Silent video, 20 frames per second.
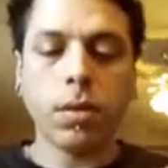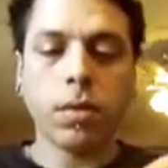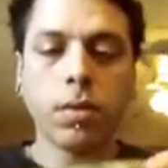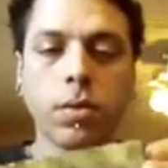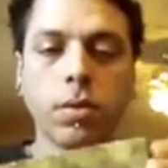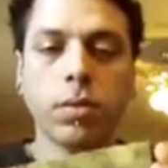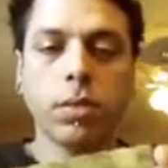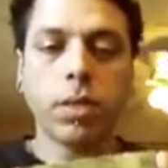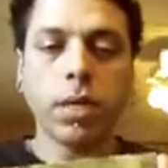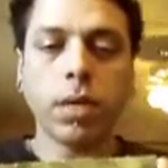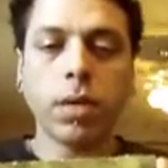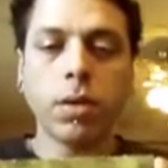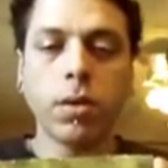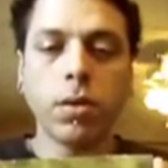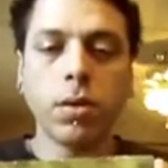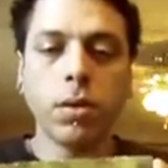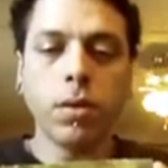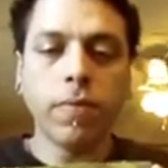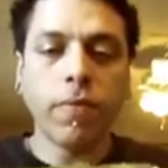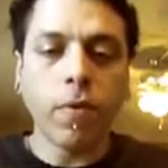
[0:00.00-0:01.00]

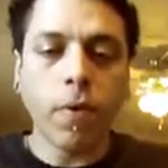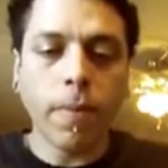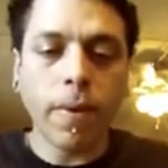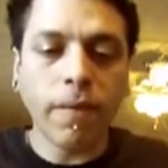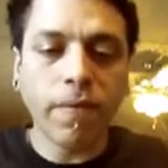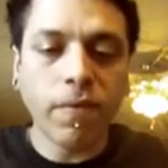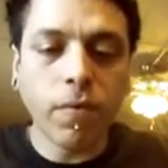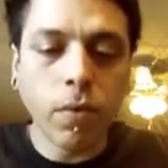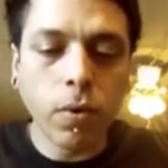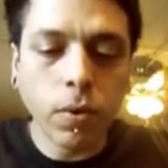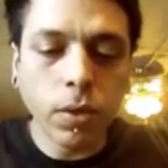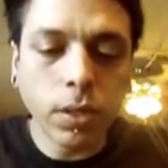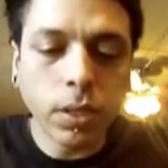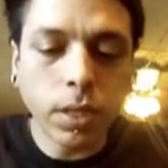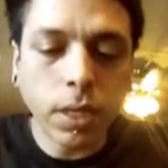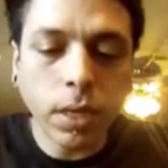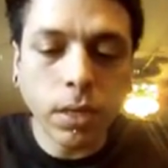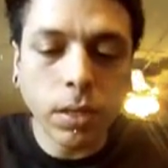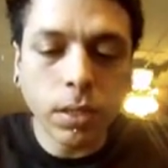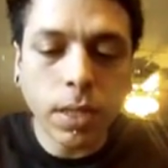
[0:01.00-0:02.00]
single 4x4
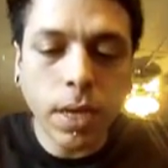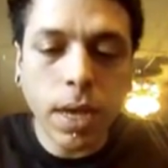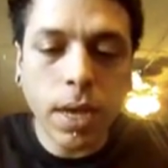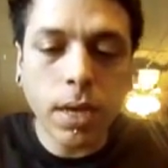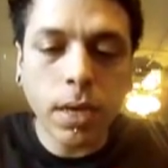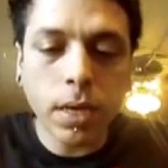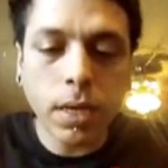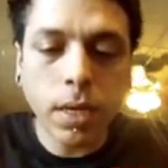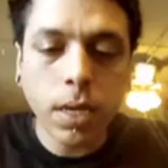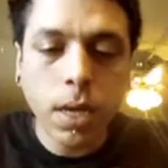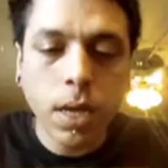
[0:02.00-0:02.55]
single tent,